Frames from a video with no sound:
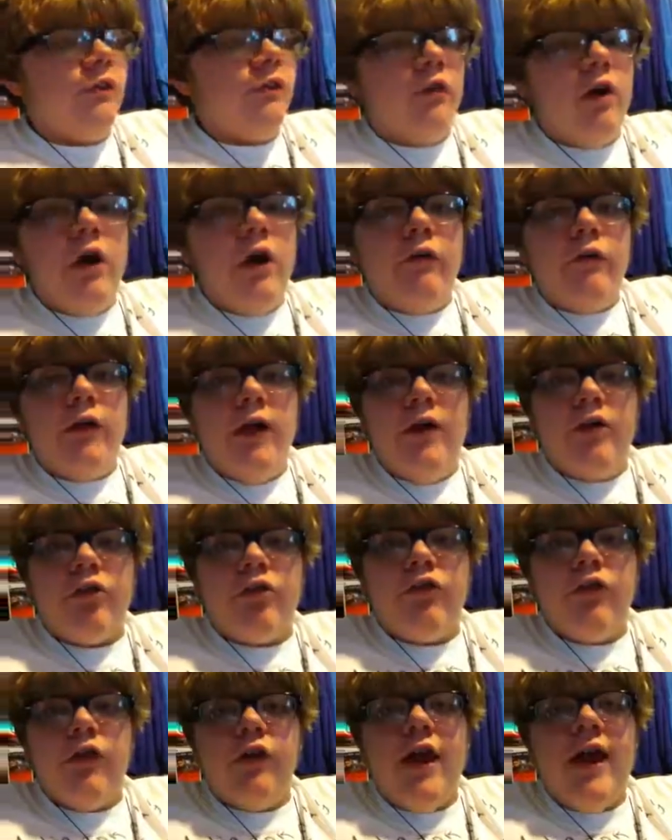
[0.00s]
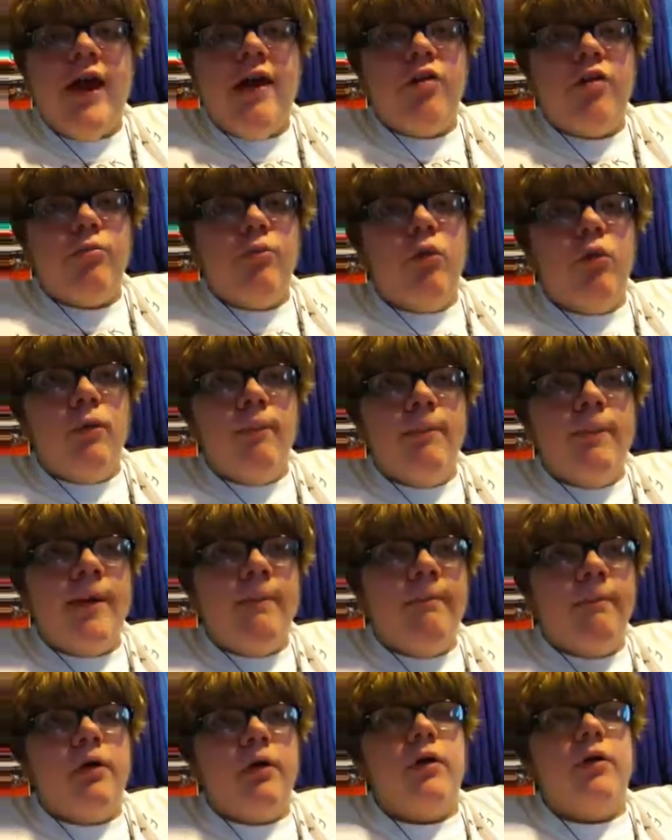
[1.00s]
Raw roster has more
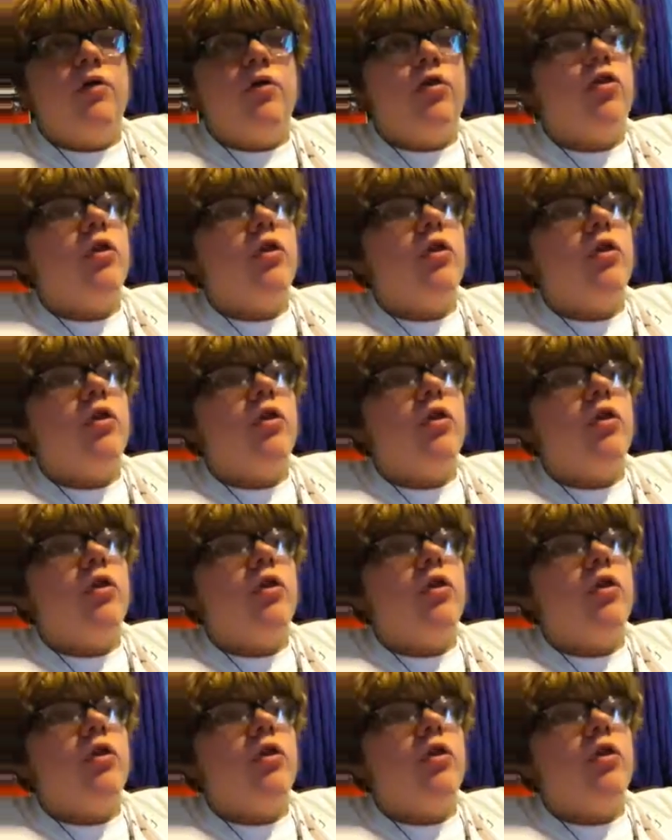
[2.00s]
members.